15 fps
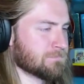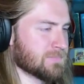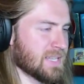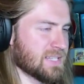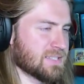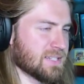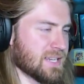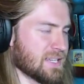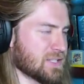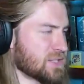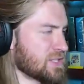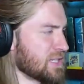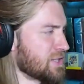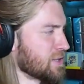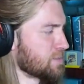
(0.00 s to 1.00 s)
It's
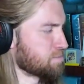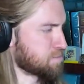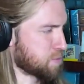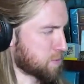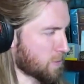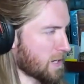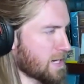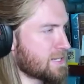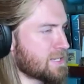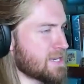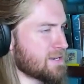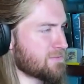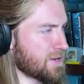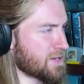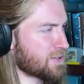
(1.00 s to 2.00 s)
a pricey
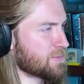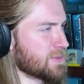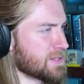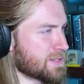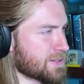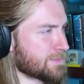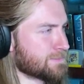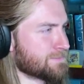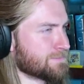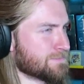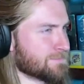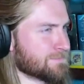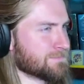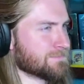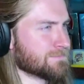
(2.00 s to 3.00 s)
investment,
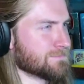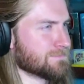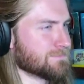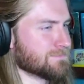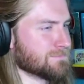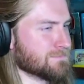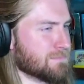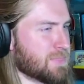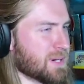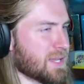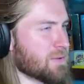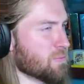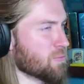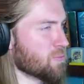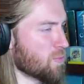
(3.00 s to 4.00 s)
but
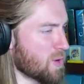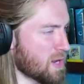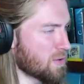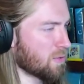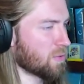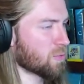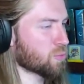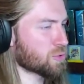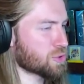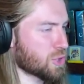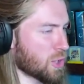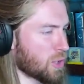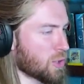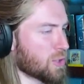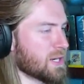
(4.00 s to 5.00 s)
it will
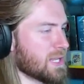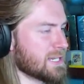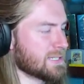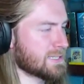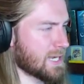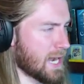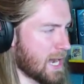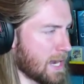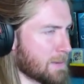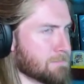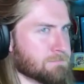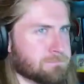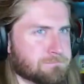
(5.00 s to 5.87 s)
return in time.